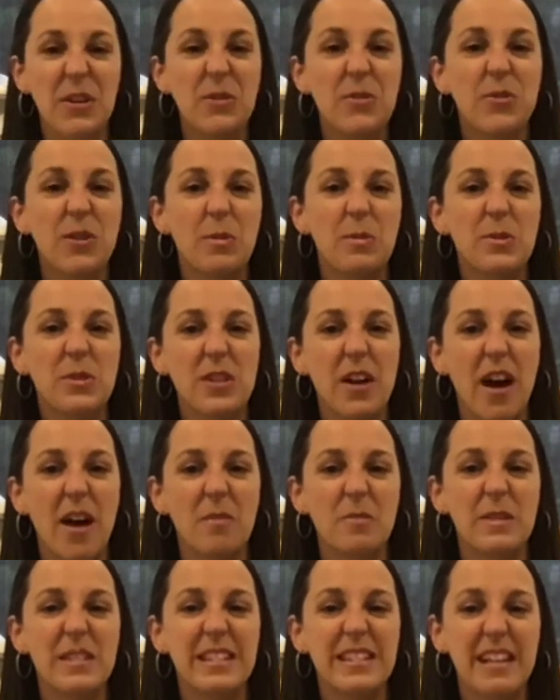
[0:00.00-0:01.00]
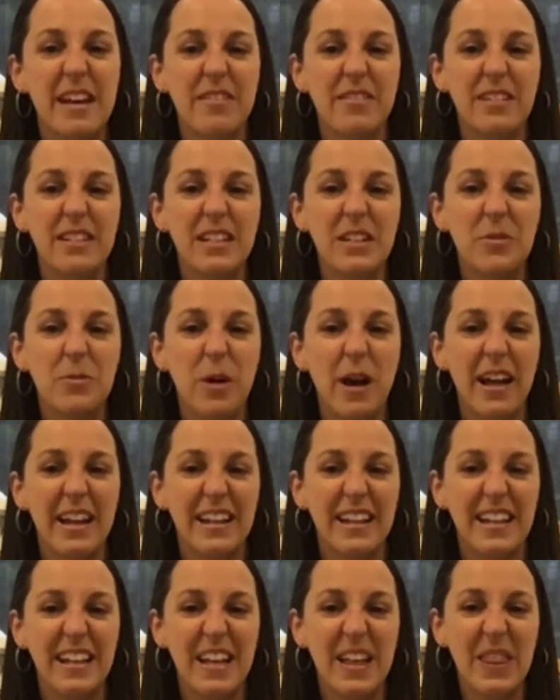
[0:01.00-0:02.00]
from Psalm
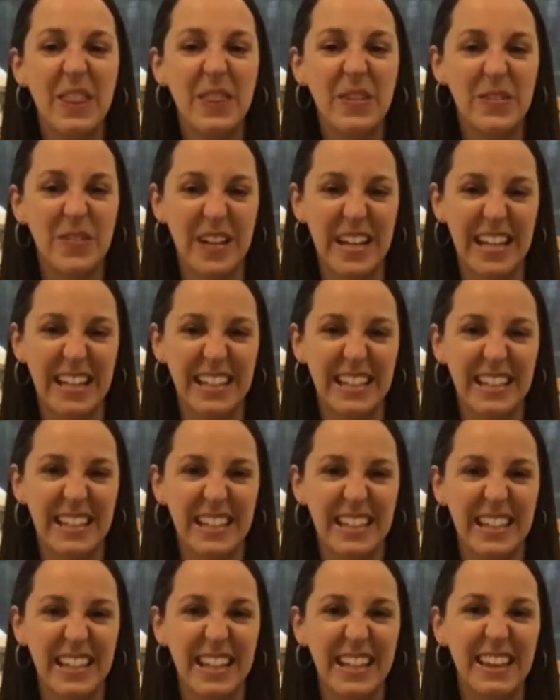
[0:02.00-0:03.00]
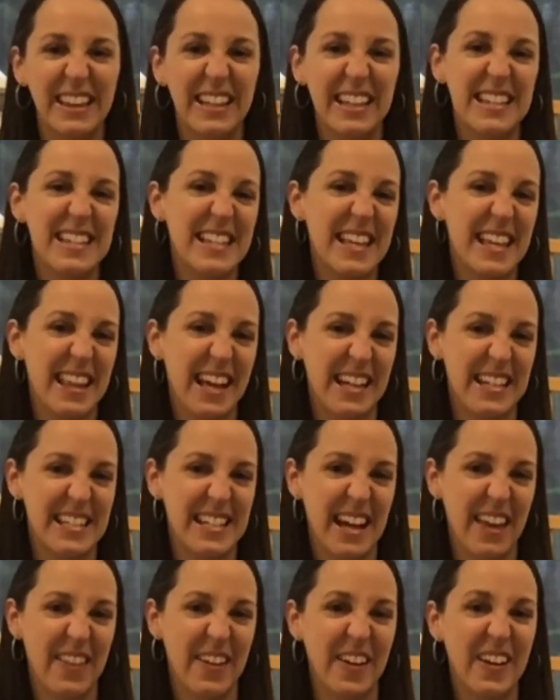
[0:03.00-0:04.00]
71 3. Let's say that
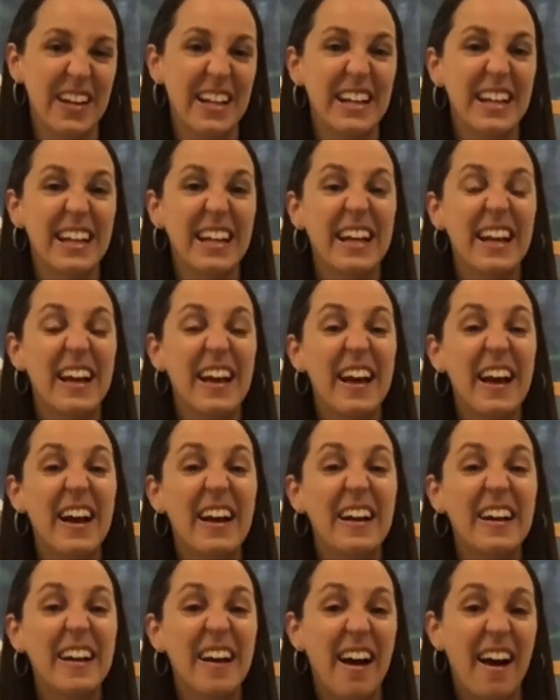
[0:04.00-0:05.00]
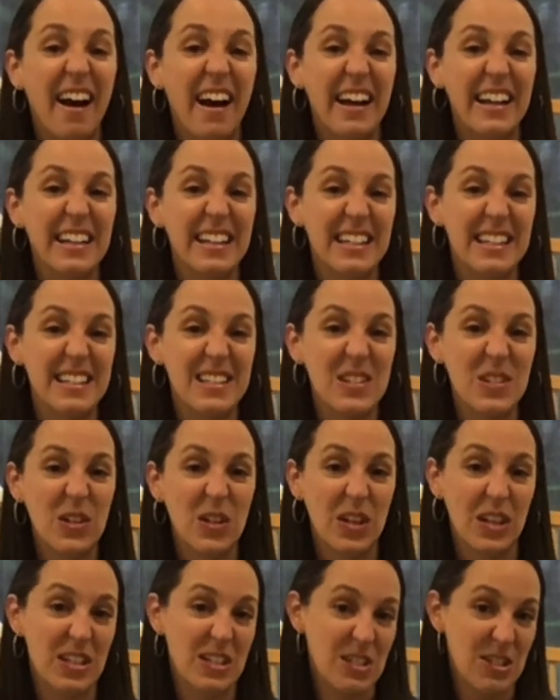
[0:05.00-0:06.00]
together. God is
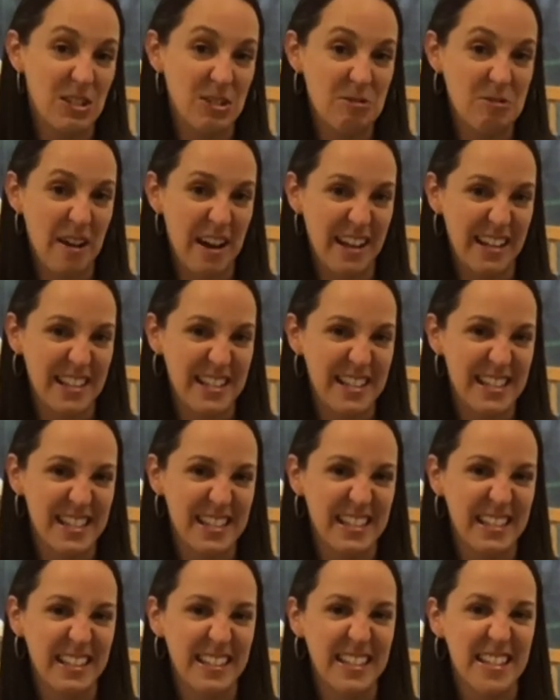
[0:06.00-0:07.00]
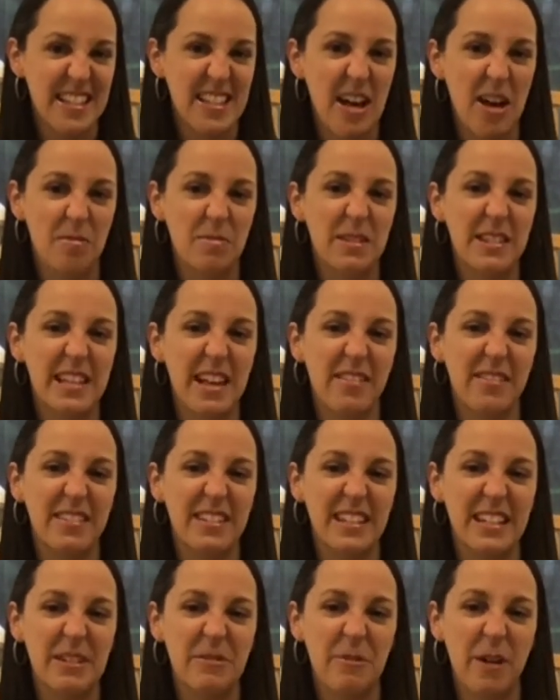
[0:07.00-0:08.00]
good to us. Psalm
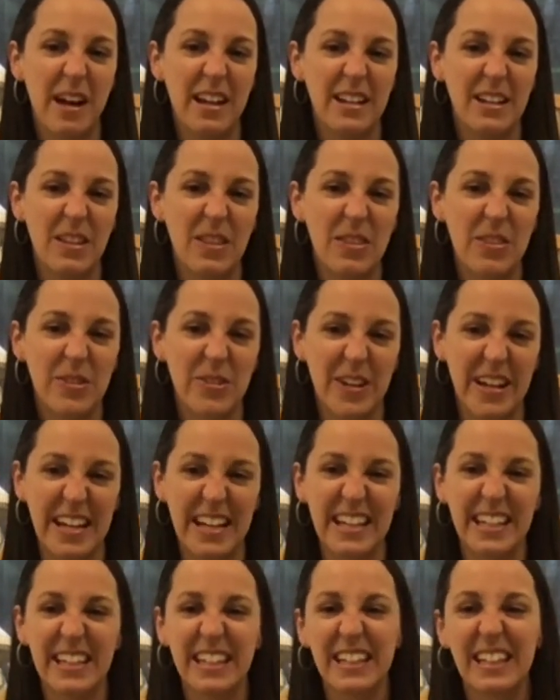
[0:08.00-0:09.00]
71 3.